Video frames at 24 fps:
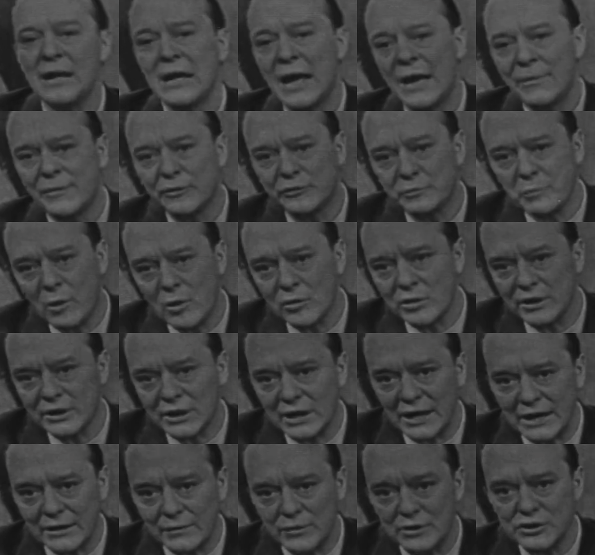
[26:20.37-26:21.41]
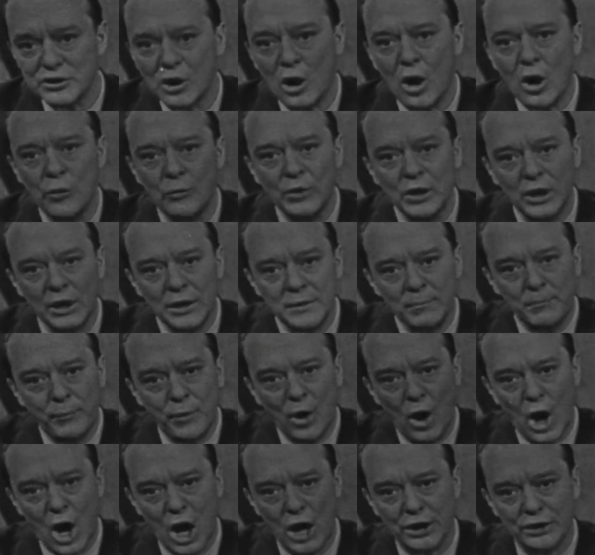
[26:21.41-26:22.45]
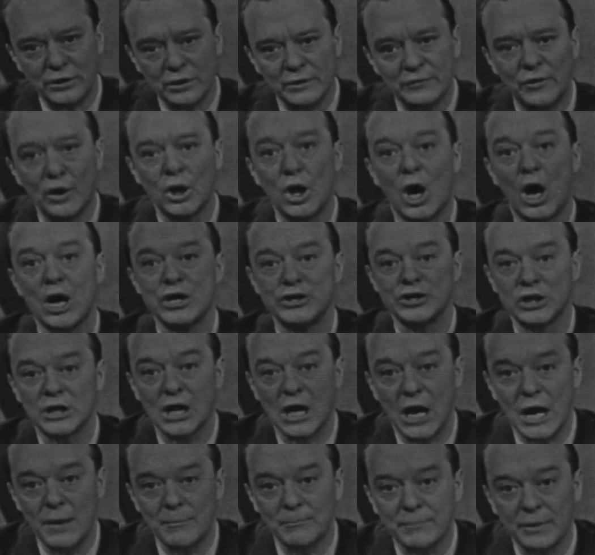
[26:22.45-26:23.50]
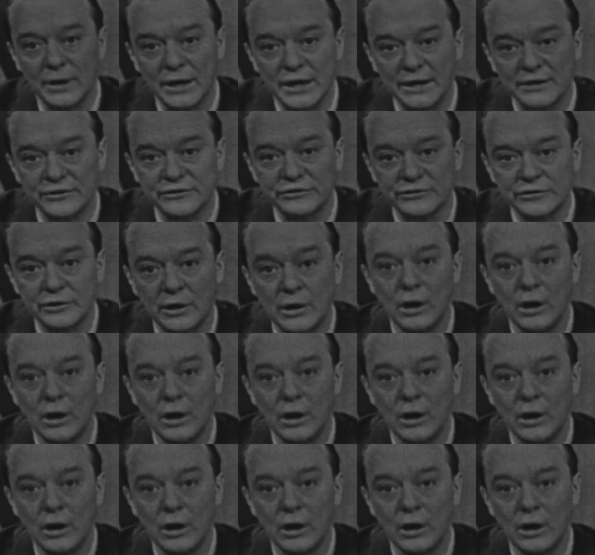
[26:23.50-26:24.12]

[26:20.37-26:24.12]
and the spoken language are really part of a larger complex